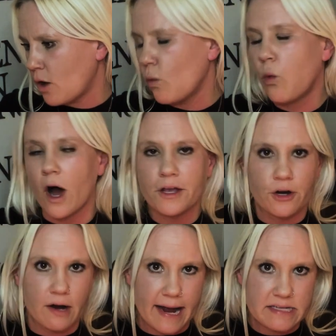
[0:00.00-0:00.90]
what
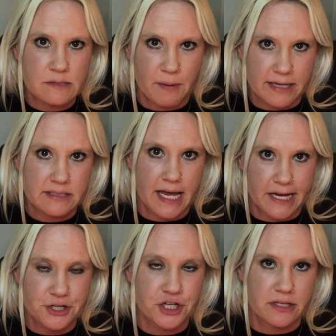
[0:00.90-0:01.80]
your
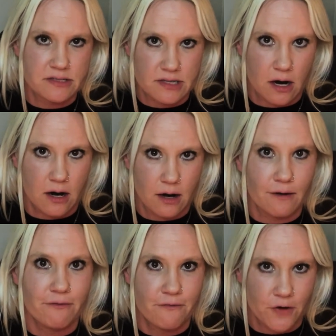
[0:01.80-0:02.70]
expectations
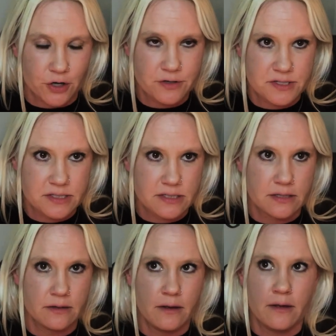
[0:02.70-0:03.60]
are
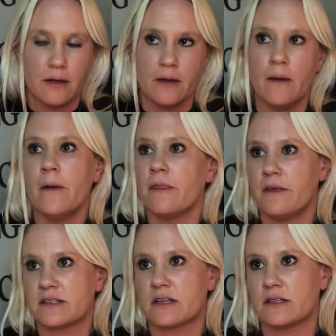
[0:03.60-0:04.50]
first.
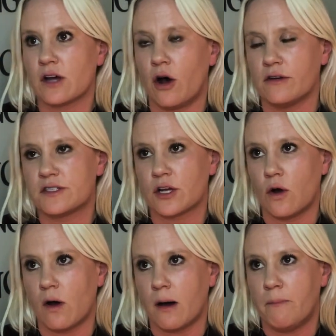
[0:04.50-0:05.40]
This is
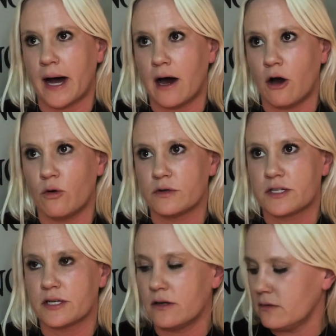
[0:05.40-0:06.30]
also
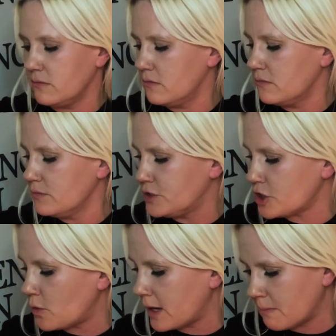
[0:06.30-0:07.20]
about
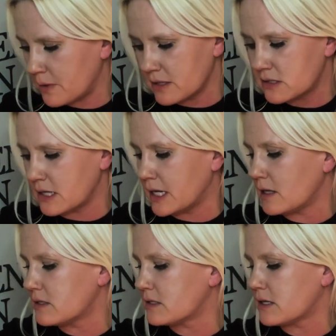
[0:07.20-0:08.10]
doing
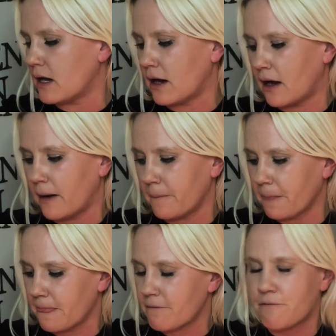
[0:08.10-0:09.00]
business,
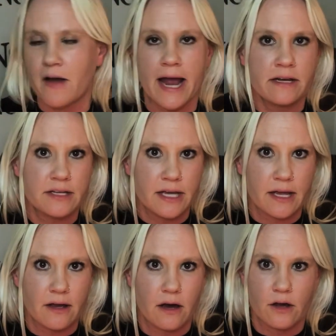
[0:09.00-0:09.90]

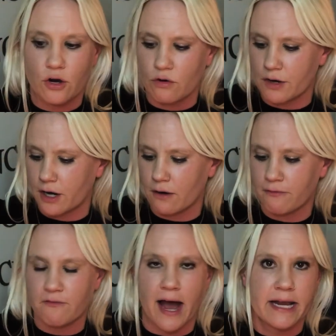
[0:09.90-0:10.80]
finding a career,
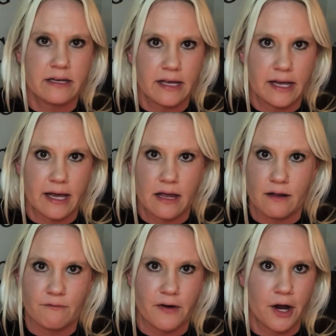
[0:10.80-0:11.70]
finding an
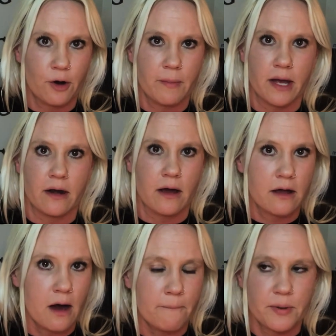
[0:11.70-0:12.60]
environment, a
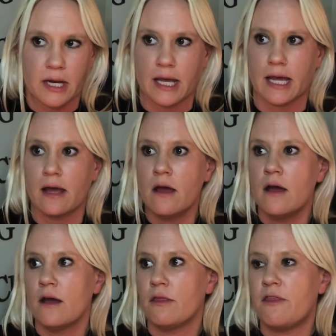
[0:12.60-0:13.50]
company
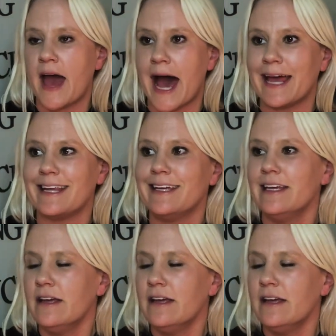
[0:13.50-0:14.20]
that